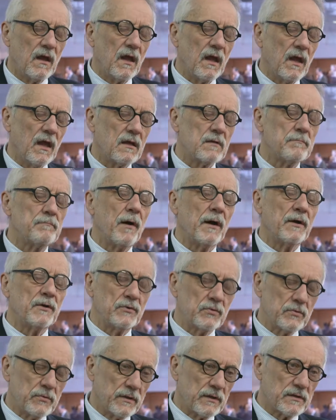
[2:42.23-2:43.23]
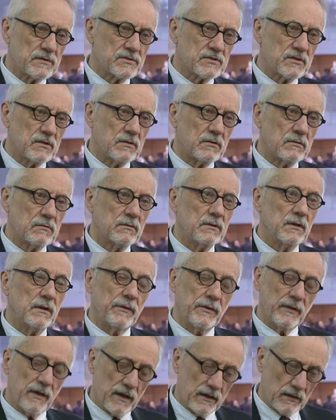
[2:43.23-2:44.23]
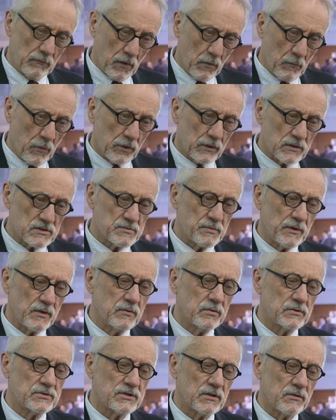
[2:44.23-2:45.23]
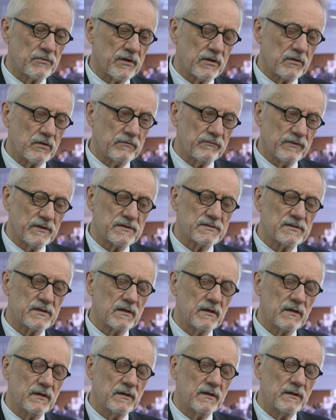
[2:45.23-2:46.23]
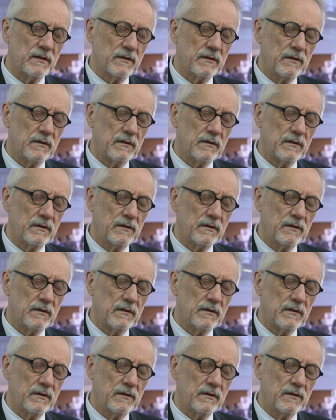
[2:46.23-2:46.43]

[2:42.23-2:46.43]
And by doing so, in the animal models, we could show that convincingly,